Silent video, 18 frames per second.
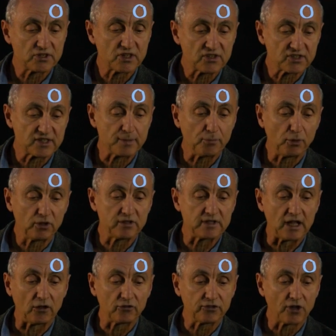the symbol
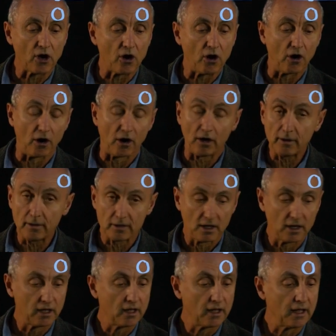delta r.
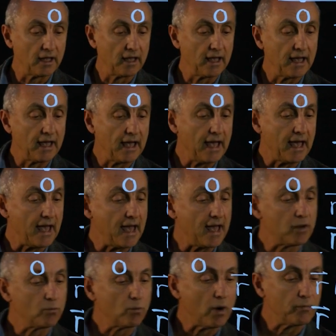
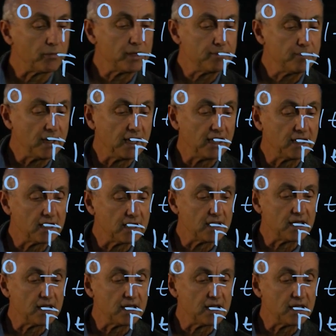And what we mean